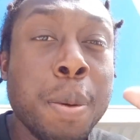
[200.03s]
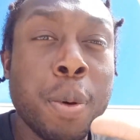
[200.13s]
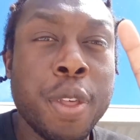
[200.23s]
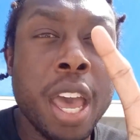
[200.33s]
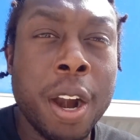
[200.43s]
of
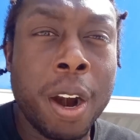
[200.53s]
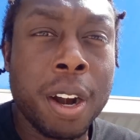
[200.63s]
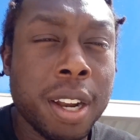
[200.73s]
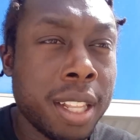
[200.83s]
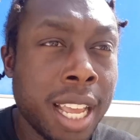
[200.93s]
people that
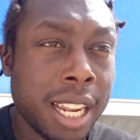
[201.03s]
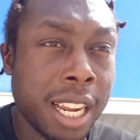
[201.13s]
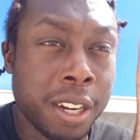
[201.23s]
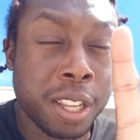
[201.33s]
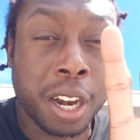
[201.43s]
are
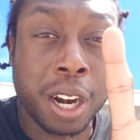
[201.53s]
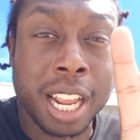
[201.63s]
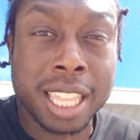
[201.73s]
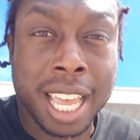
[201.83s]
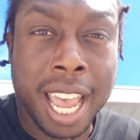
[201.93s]

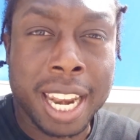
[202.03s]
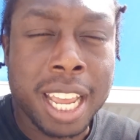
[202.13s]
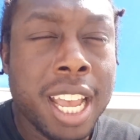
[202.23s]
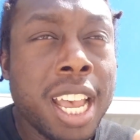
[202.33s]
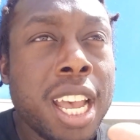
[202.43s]
like
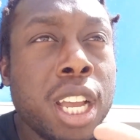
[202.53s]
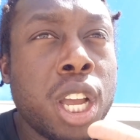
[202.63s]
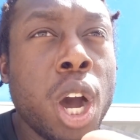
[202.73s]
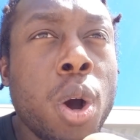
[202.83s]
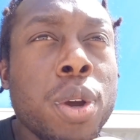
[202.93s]

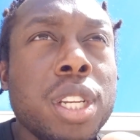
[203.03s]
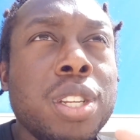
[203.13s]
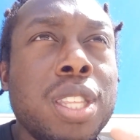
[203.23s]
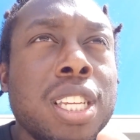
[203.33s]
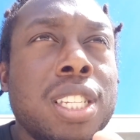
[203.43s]
that go
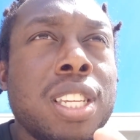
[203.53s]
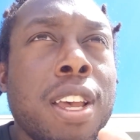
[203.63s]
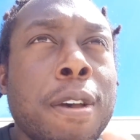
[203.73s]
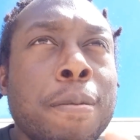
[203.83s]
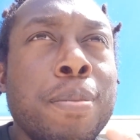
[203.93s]
into this
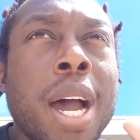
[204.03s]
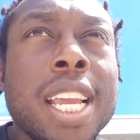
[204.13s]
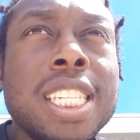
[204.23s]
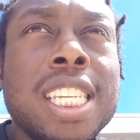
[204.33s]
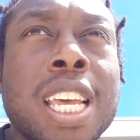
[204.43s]

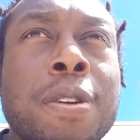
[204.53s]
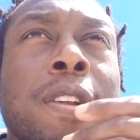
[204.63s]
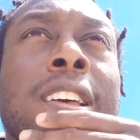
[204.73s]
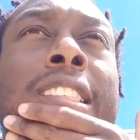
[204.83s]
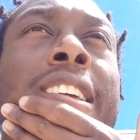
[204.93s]
mindset,
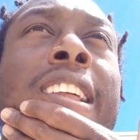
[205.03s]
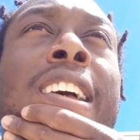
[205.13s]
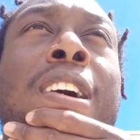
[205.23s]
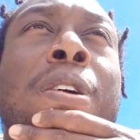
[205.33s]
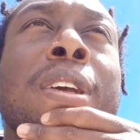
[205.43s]
or like they
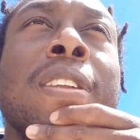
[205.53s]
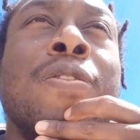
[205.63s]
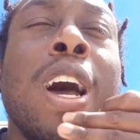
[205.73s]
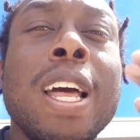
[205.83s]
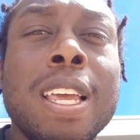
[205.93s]
like, oh, get
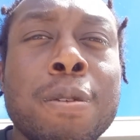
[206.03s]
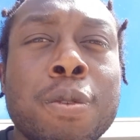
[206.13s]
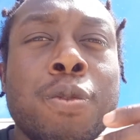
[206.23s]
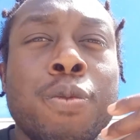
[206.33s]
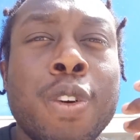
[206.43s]

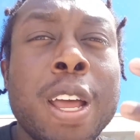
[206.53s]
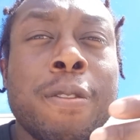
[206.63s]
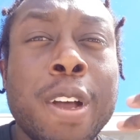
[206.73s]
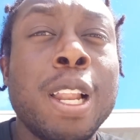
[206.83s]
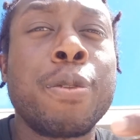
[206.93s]
violent with
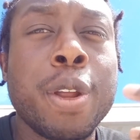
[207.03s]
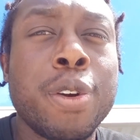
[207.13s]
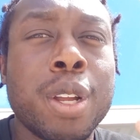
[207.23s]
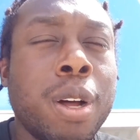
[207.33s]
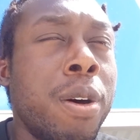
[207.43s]
violent
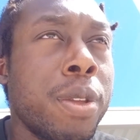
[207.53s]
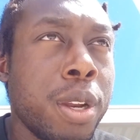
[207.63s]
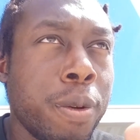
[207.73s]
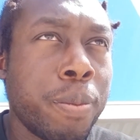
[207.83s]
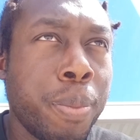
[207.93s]
rhetoric, all,
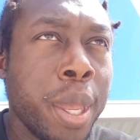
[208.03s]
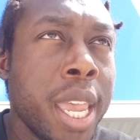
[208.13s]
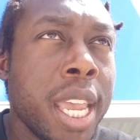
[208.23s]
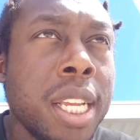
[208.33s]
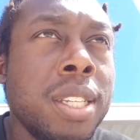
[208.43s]
you know,
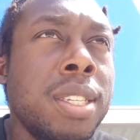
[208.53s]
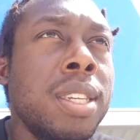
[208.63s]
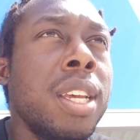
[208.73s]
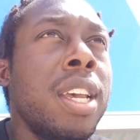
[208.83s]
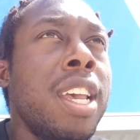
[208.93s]

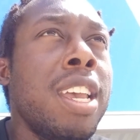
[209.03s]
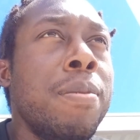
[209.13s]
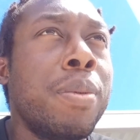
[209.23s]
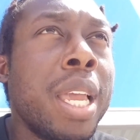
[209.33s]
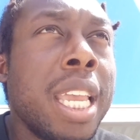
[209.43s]
pigs
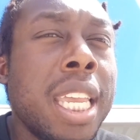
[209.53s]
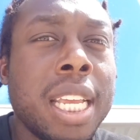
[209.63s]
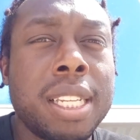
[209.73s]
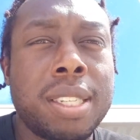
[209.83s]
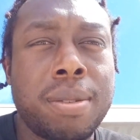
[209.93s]
in
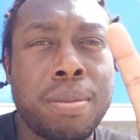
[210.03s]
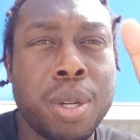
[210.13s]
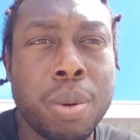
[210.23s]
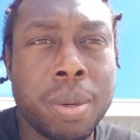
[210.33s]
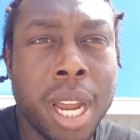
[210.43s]
blankets,
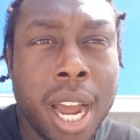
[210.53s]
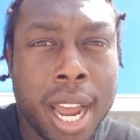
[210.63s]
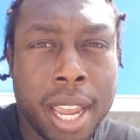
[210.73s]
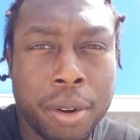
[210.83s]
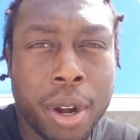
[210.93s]
you know,
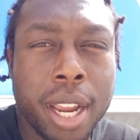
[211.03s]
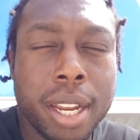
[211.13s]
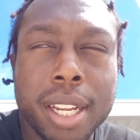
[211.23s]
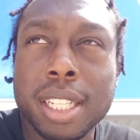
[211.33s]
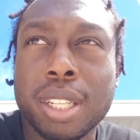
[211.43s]
die,
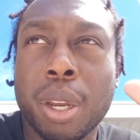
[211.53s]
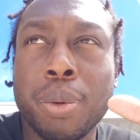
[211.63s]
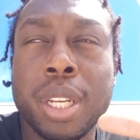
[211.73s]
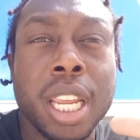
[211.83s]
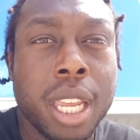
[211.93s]
right? And it's
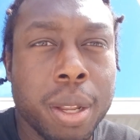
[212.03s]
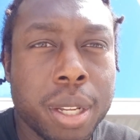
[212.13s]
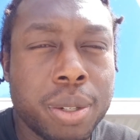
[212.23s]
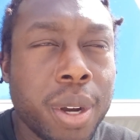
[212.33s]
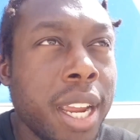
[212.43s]
like
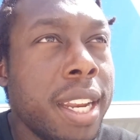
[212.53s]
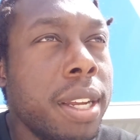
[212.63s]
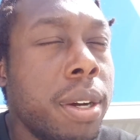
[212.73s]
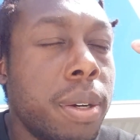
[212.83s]
ridiculous, right?